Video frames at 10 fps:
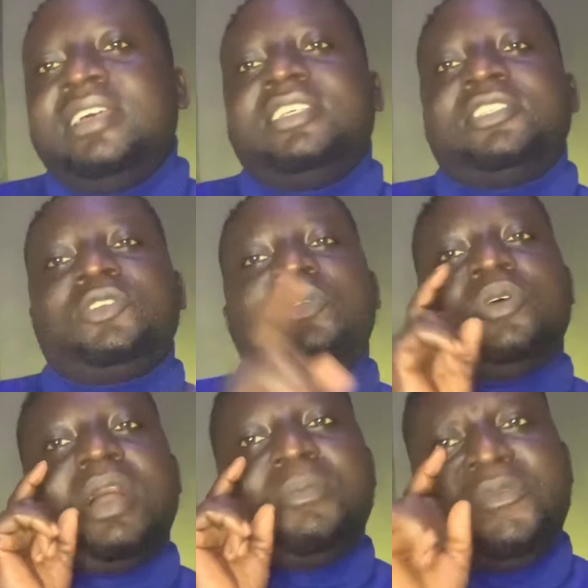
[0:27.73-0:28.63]
So
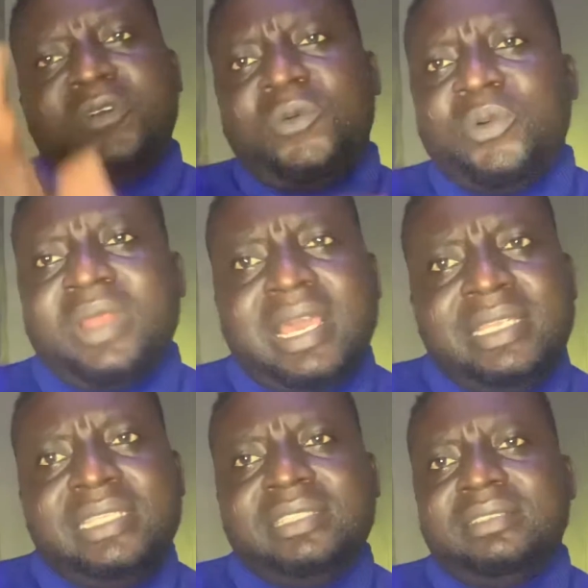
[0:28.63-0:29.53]
before we ride
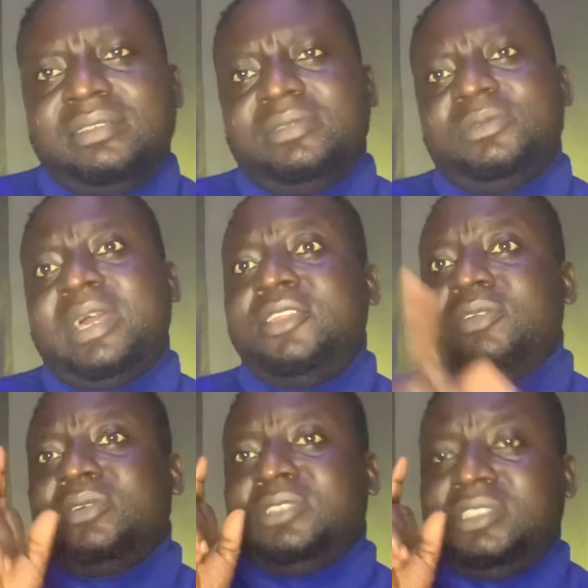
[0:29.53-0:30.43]

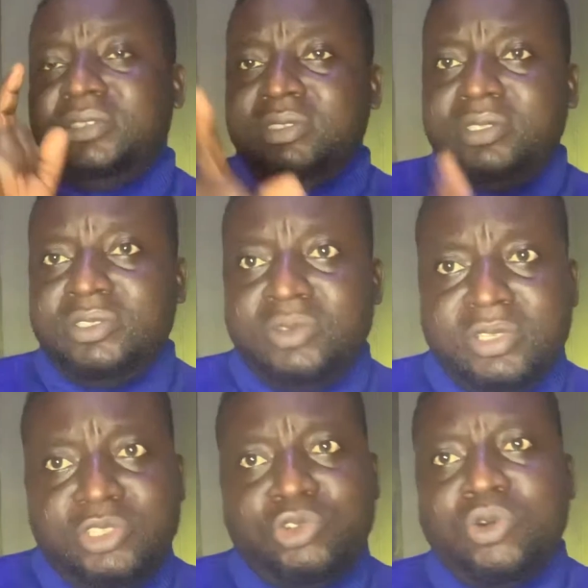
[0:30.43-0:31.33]
on to this
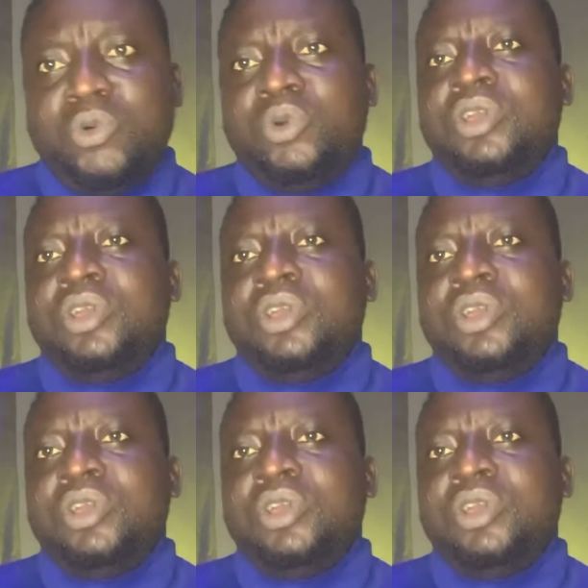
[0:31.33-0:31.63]
show,